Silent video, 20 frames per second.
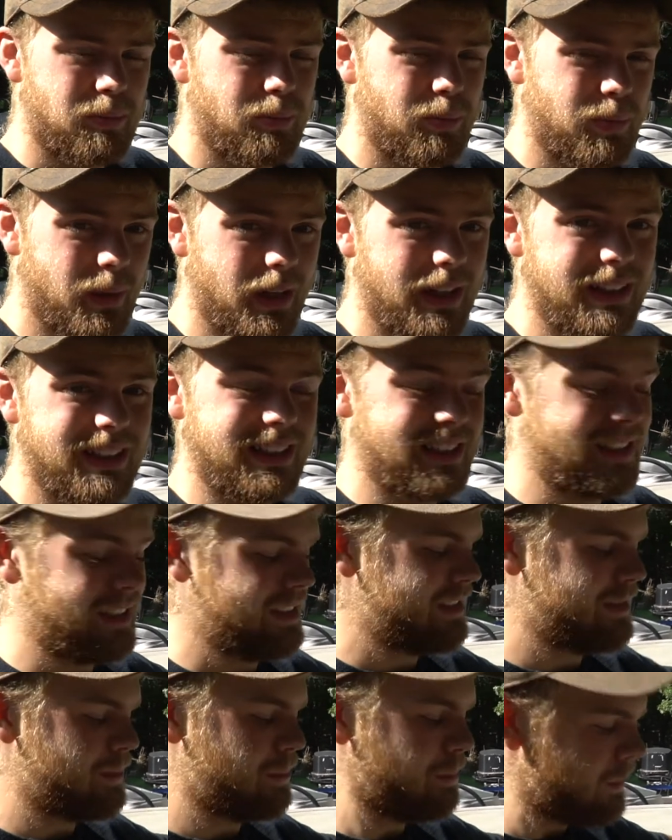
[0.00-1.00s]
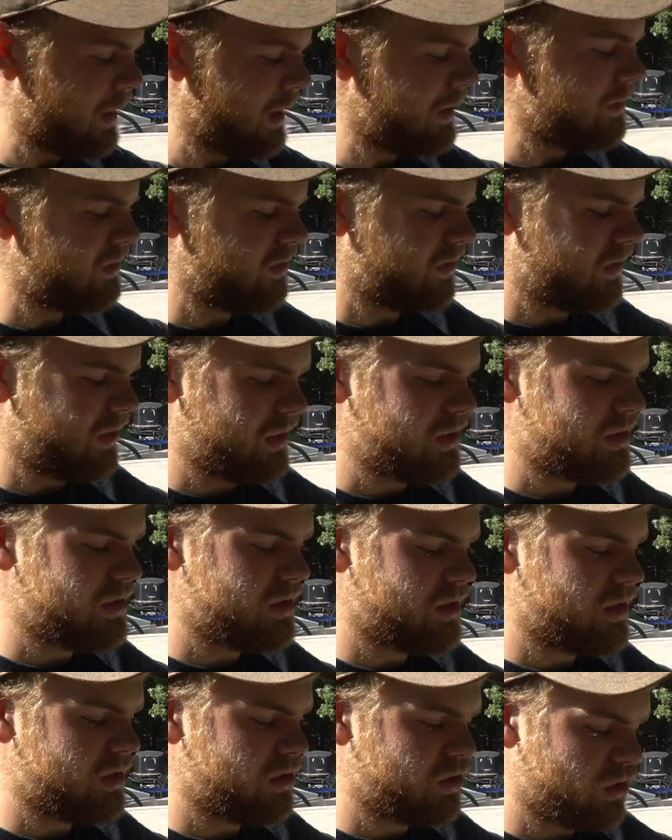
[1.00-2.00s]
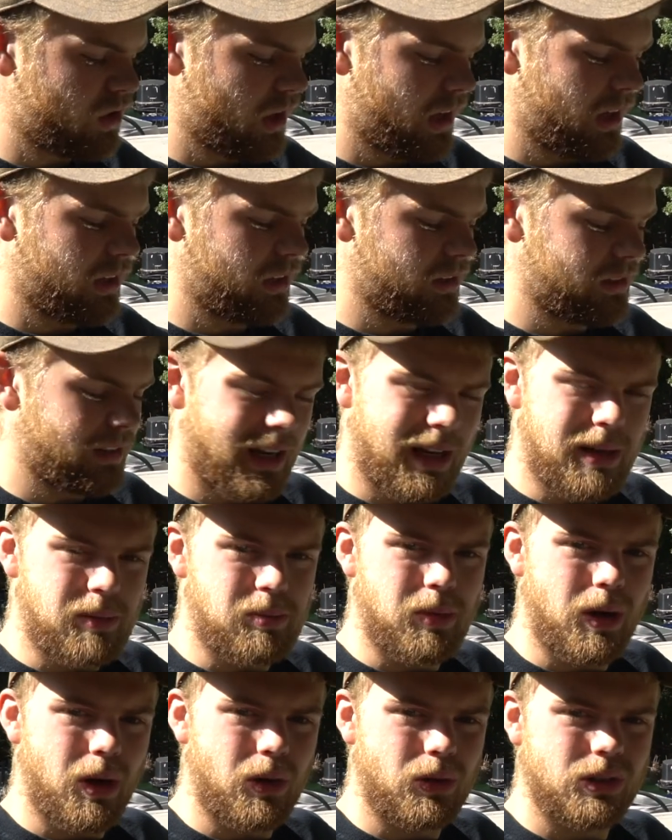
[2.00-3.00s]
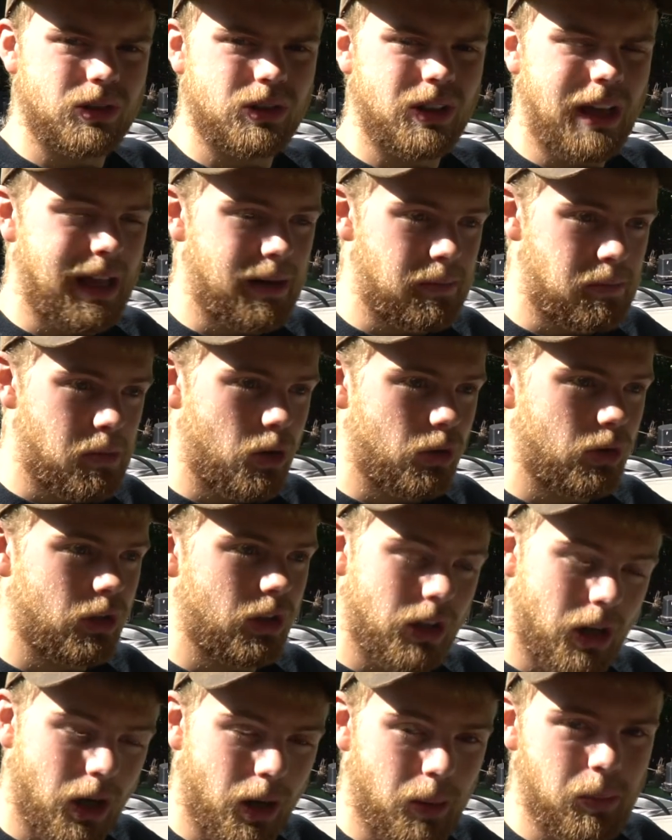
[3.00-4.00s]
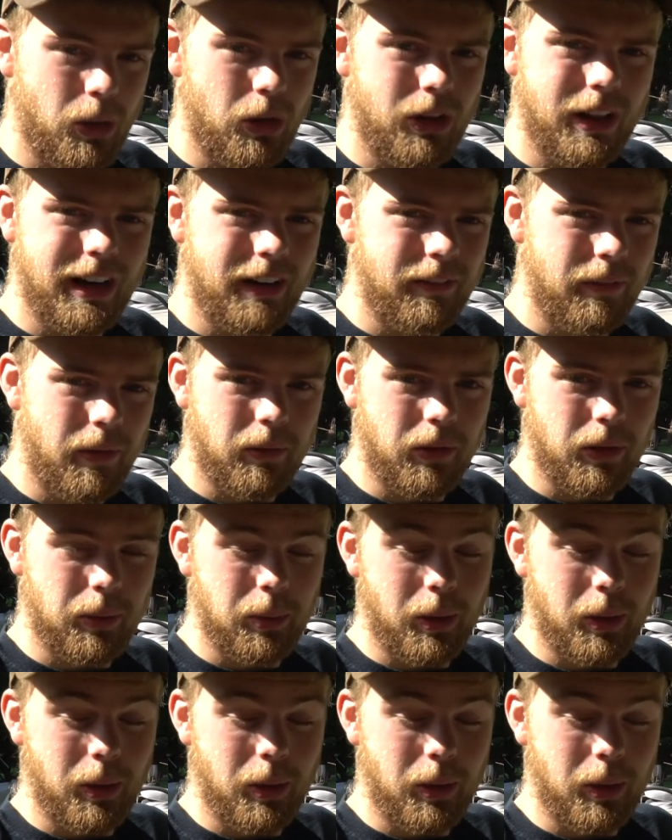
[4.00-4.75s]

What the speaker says: but it is my first trailer and boat and motor combo that I've ever